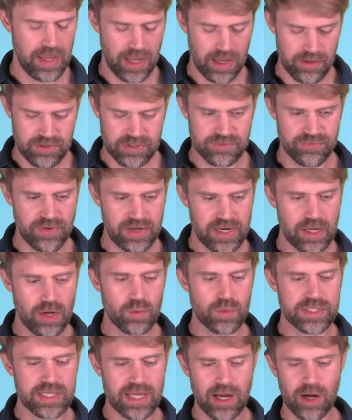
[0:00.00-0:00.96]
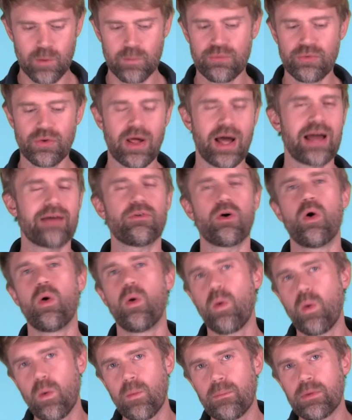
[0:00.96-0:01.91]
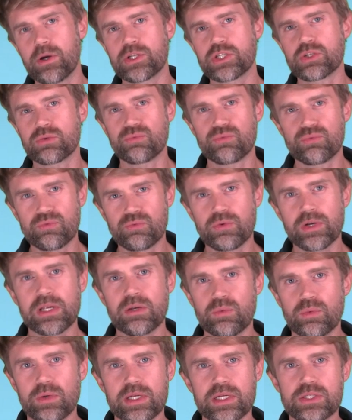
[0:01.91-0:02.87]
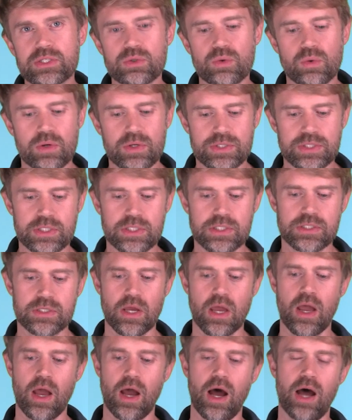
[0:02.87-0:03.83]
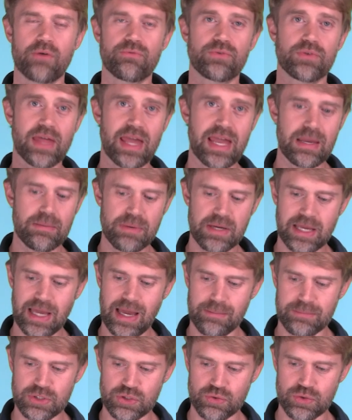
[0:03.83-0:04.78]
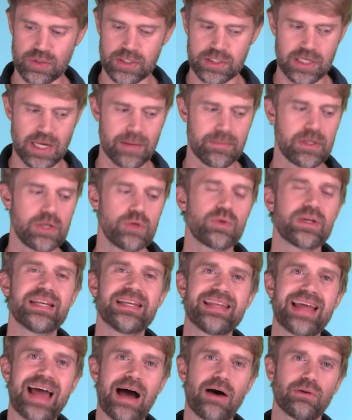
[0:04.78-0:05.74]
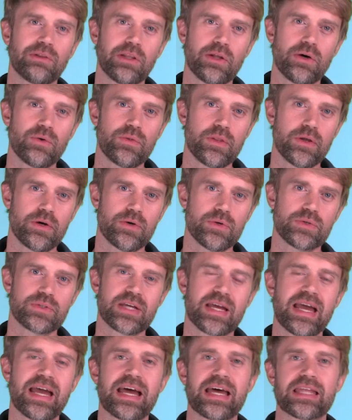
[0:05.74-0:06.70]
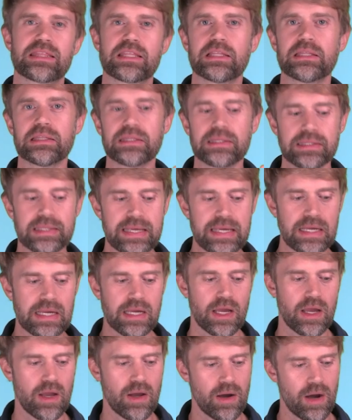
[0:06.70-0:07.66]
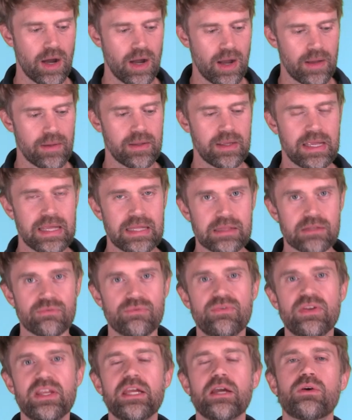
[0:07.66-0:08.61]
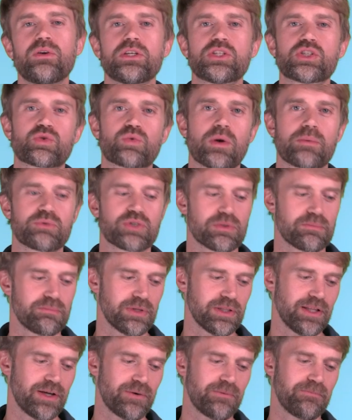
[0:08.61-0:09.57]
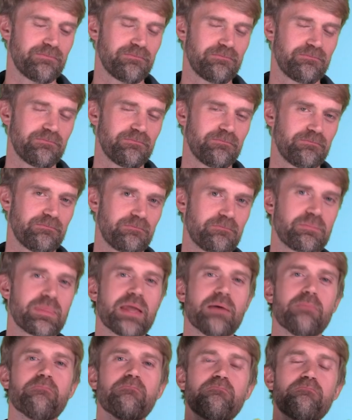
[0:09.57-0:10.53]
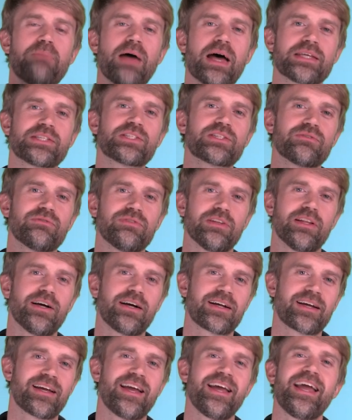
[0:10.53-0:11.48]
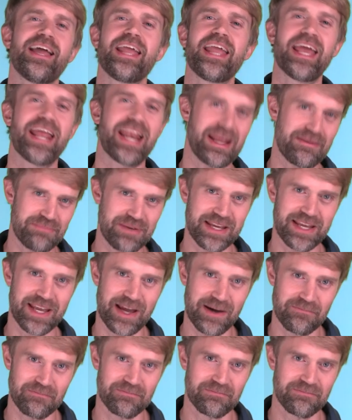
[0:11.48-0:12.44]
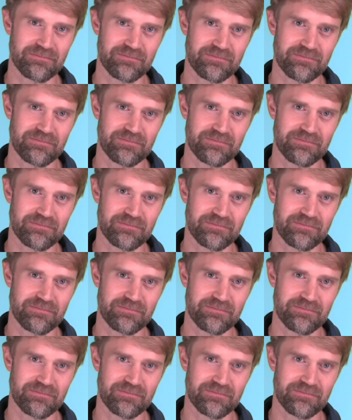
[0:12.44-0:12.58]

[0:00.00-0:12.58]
If this video was helpful, I have a whole bunch of free resources uh, for the AP Chemistry exam. You can download those at the link uh, in the video description below. Best of luck in AP Chem.